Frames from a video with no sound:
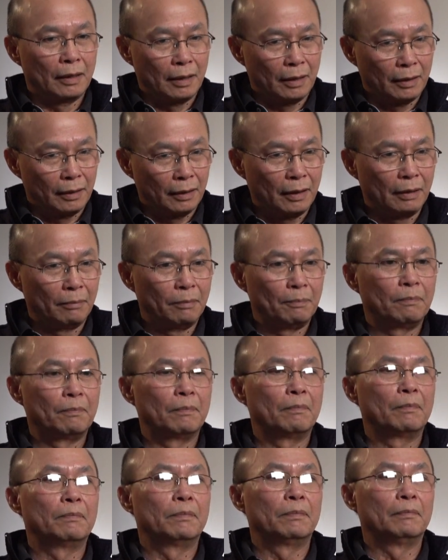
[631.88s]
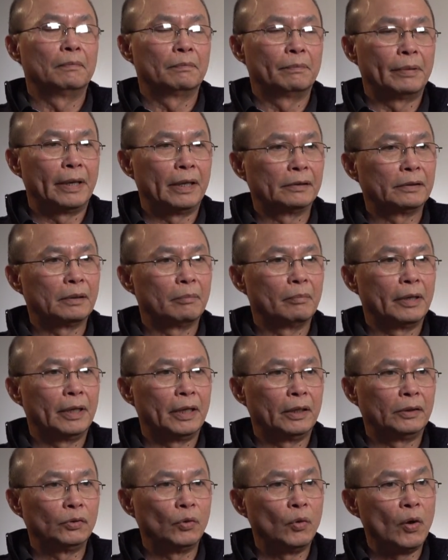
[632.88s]
and they pay
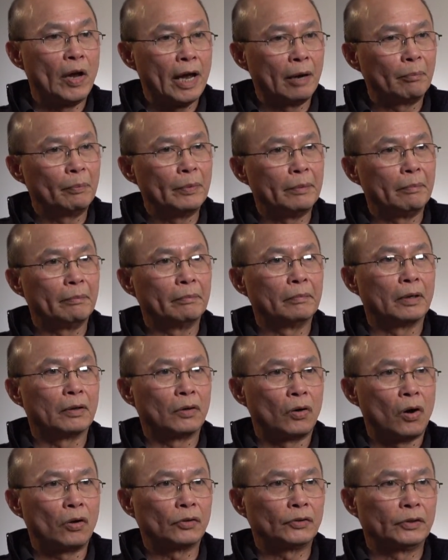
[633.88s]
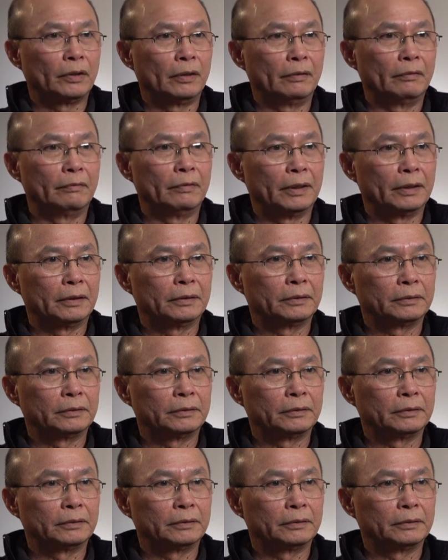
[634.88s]
somebody to help him across the river.